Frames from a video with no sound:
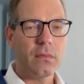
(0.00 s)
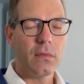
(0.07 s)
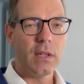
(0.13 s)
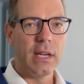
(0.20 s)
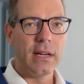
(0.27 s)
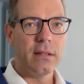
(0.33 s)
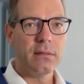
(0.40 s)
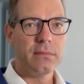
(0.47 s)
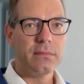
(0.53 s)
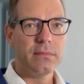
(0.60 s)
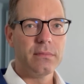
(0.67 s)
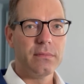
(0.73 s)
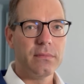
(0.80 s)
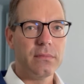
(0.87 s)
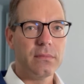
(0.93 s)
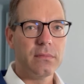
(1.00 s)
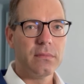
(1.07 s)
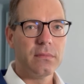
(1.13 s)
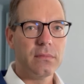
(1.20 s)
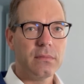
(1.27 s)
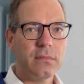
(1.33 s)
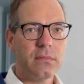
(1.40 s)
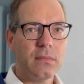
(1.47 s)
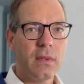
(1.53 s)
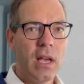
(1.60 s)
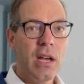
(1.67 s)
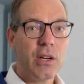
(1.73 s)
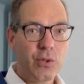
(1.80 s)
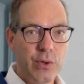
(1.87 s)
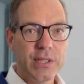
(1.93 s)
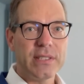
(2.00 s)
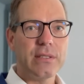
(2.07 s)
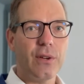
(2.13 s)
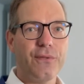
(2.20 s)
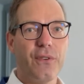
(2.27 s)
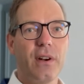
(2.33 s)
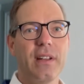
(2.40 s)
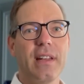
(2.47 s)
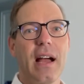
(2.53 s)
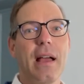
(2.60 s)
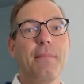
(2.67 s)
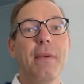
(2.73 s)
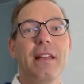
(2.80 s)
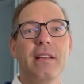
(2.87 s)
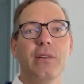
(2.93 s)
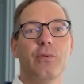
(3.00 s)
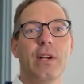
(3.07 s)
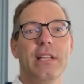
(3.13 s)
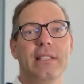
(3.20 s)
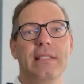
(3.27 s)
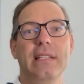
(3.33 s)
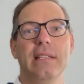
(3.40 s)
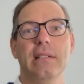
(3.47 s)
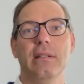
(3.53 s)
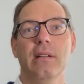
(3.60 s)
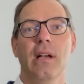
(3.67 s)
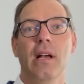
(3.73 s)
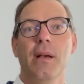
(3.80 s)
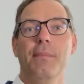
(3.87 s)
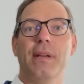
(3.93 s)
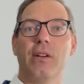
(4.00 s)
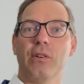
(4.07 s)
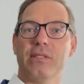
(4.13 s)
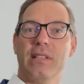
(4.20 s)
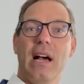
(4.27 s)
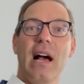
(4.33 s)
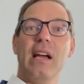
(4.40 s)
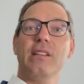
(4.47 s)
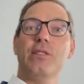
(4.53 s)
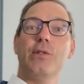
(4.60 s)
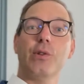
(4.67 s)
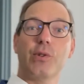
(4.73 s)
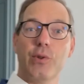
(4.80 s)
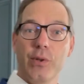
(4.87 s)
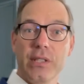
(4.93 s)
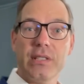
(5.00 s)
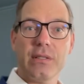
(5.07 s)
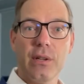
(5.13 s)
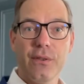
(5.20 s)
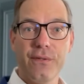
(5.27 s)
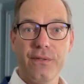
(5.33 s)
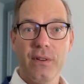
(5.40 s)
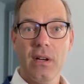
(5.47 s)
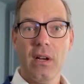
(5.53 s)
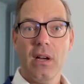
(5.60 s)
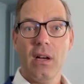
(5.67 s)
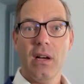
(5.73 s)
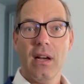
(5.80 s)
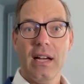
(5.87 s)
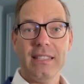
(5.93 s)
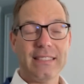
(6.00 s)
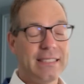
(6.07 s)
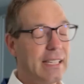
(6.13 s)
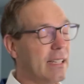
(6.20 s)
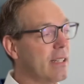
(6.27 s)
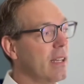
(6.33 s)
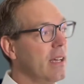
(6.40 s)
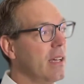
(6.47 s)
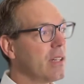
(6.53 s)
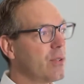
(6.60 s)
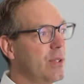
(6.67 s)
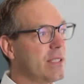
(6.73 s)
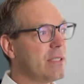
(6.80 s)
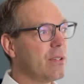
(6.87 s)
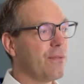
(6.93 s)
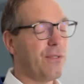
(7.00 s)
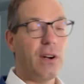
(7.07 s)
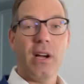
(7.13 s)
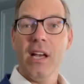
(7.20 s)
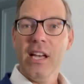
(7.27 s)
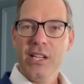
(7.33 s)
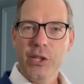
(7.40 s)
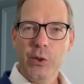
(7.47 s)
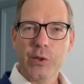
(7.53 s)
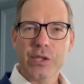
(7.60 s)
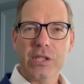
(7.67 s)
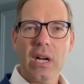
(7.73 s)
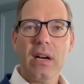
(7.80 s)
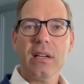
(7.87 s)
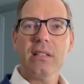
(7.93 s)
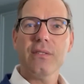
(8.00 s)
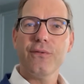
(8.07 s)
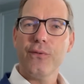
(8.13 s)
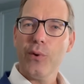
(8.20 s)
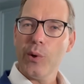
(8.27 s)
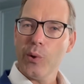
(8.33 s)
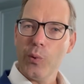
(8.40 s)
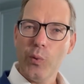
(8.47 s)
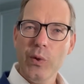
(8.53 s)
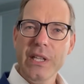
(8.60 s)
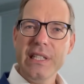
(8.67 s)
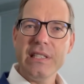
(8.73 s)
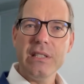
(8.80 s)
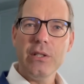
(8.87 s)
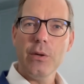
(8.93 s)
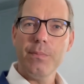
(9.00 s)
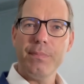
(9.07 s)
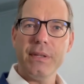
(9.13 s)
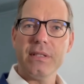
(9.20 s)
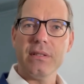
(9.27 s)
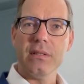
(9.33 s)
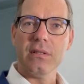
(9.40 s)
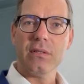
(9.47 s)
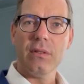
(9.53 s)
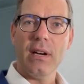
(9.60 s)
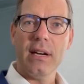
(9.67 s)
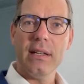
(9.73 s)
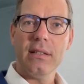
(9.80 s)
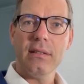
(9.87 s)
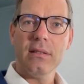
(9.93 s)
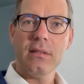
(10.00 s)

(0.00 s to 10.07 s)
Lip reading: Yeah? Christopher and I made a great deal because I took Christoph and said, Christopher, you started for a reason your business, right?